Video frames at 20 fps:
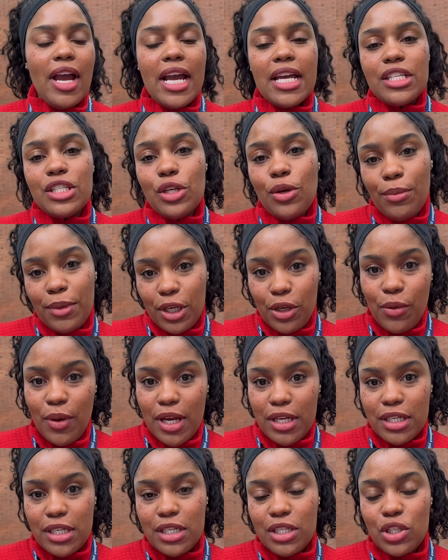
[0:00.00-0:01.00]
got so many
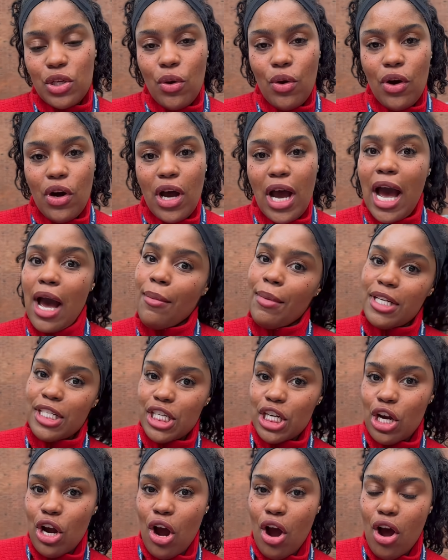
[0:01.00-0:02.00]
questions on how much
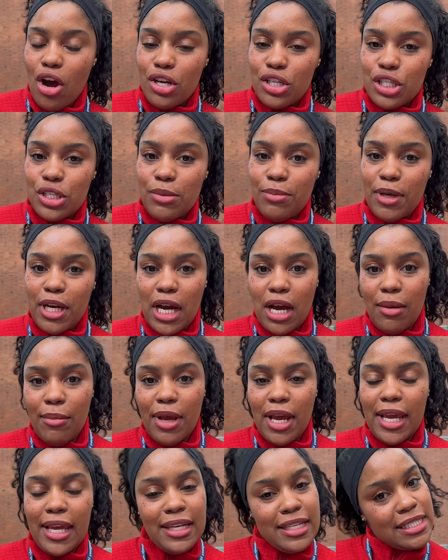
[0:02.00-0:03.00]
it costs to become
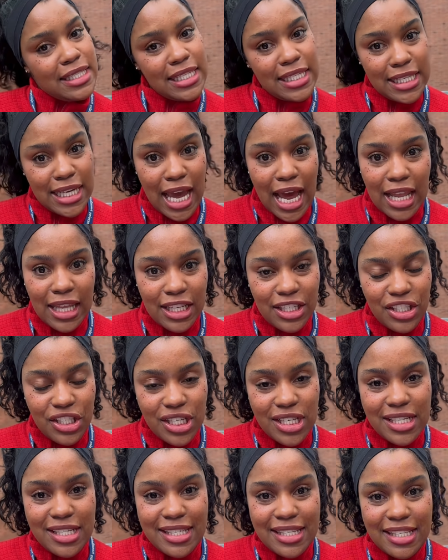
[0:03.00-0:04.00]
an
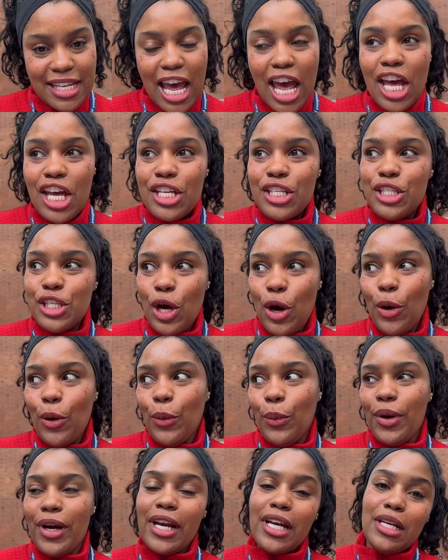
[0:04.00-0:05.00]
anesthesiologist. So
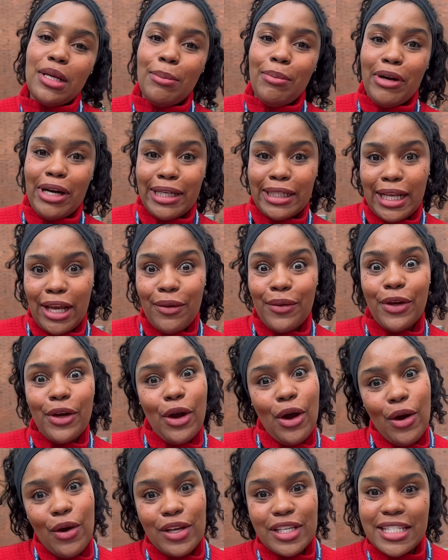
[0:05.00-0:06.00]
we're gonna break down the
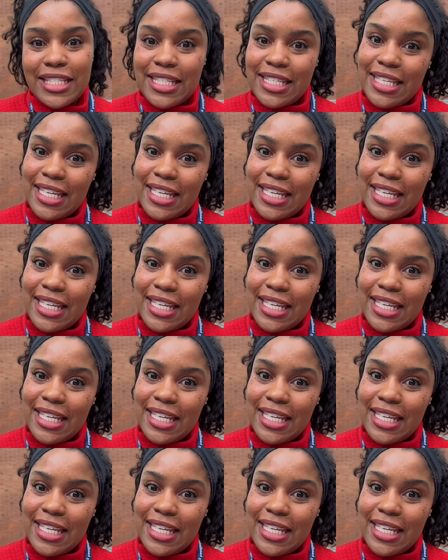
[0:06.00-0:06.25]
costs